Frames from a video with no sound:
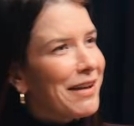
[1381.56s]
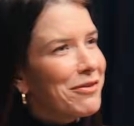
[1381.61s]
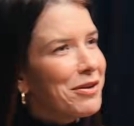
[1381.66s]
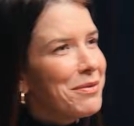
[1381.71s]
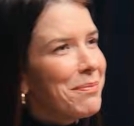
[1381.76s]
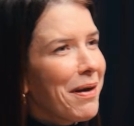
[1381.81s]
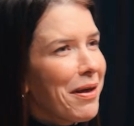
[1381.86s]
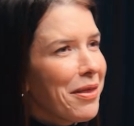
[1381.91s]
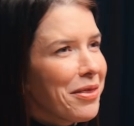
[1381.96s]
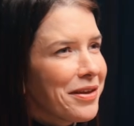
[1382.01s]

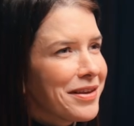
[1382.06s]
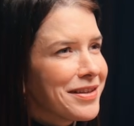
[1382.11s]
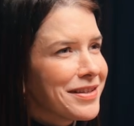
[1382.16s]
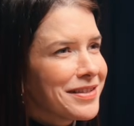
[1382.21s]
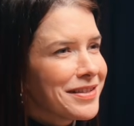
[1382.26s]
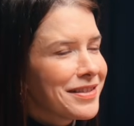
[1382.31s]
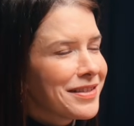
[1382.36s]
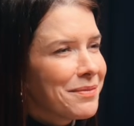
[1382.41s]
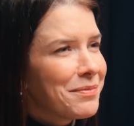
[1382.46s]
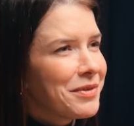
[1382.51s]
every month
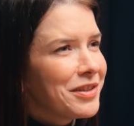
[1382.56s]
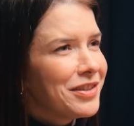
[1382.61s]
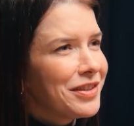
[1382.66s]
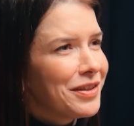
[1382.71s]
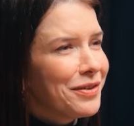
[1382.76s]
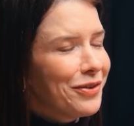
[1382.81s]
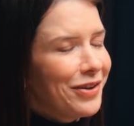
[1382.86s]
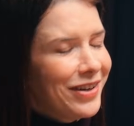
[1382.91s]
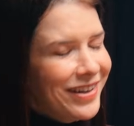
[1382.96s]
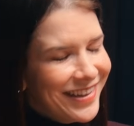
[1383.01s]
is something
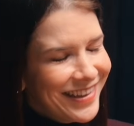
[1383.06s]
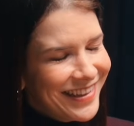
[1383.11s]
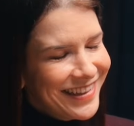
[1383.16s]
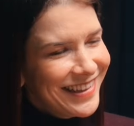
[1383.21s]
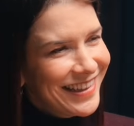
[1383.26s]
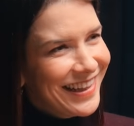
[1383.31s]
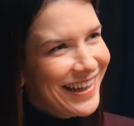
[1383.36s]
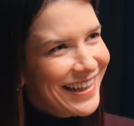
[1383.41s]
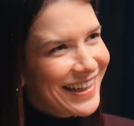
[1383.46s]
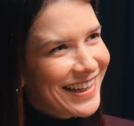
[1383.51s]
different,
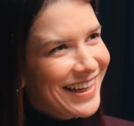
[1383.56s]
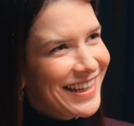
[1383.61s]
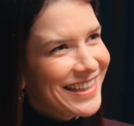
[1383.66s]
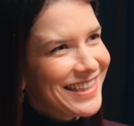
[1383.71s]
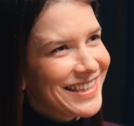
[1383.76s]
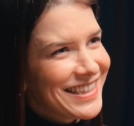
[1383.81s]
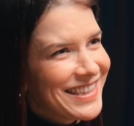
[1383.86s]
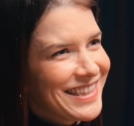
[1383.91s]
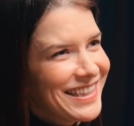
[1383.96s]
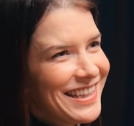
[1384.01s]
I
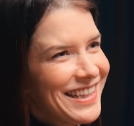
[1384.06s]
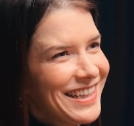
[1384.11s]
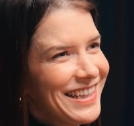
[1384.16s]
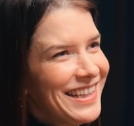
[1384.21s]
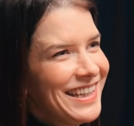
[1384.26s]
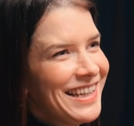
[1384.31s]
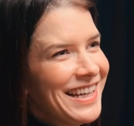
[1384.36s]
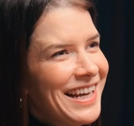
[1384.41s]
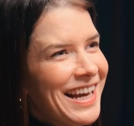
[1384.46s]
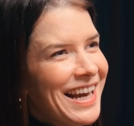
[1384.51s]
guess.
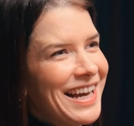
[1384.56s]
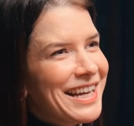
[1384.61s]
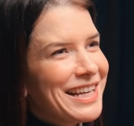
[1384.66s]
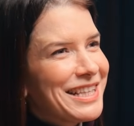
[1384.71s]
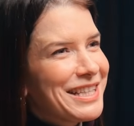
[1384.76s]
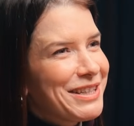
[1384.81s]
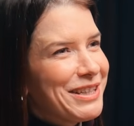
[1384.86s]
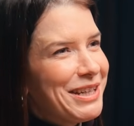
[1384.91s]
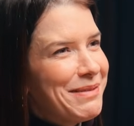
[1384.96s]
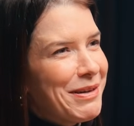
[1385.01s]
I
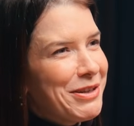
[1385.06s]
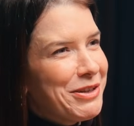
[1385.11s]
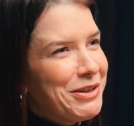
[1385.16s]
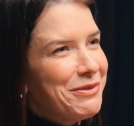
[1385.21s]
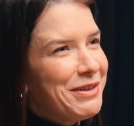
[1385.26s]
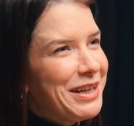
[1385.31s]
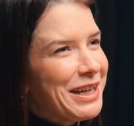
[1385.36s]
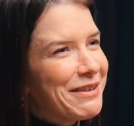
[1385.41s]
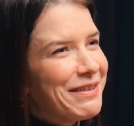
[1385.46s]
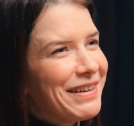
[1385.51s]
guess it's going to
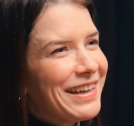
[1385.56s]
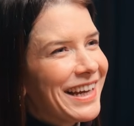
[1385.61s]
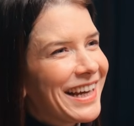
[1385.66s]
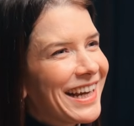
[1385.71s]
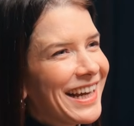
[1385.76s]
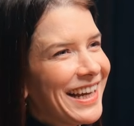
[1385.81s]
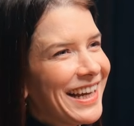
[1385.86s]
mature really quick.